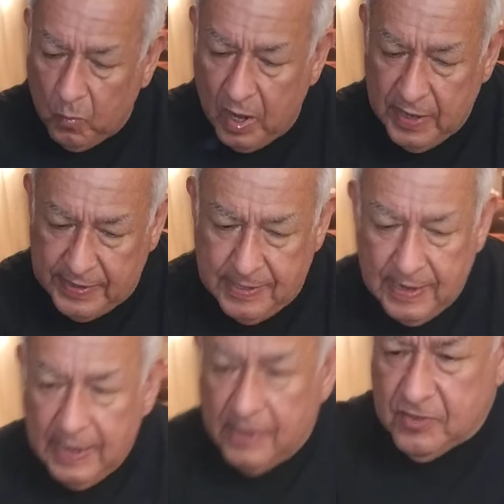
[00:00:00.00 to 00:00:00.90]
wide
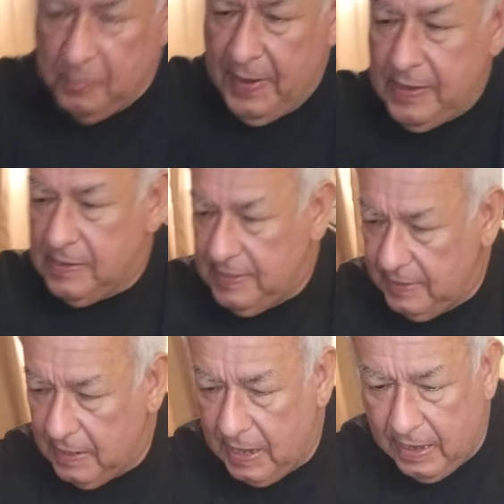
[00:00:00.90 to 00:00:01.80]
to make
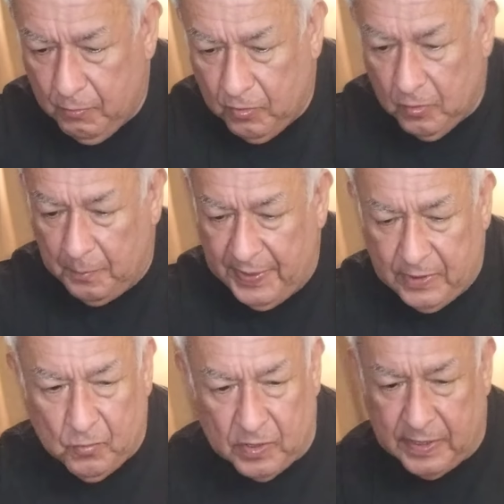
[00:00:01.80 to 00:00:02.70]
a real
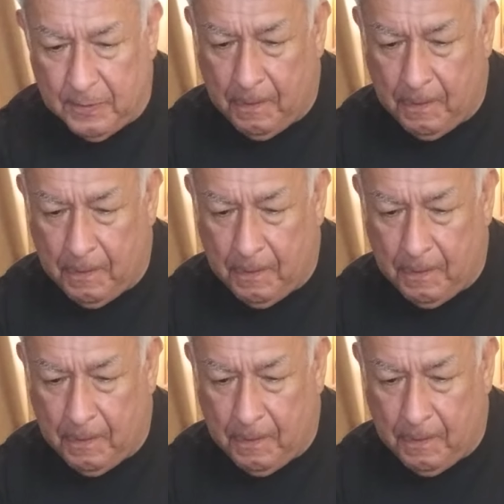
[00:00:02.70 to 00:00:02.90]
big one.